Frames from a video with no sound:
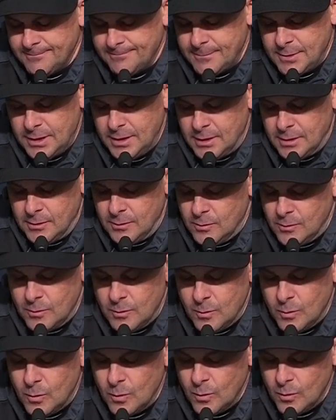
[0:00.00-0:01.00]
you know,
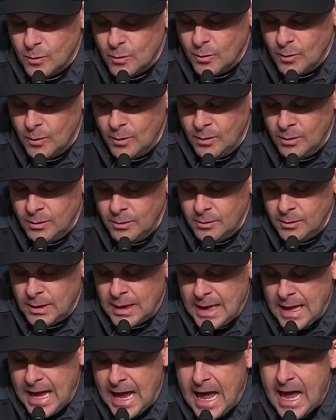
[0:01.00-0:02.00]

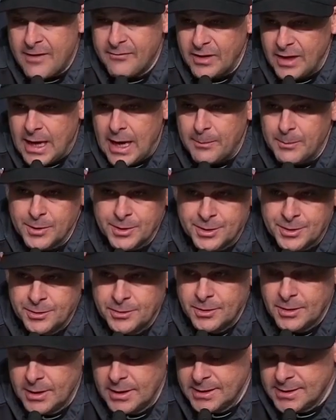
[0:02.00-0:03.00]
having
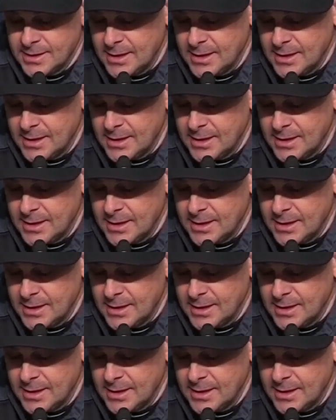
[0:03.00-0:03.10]
opportunities.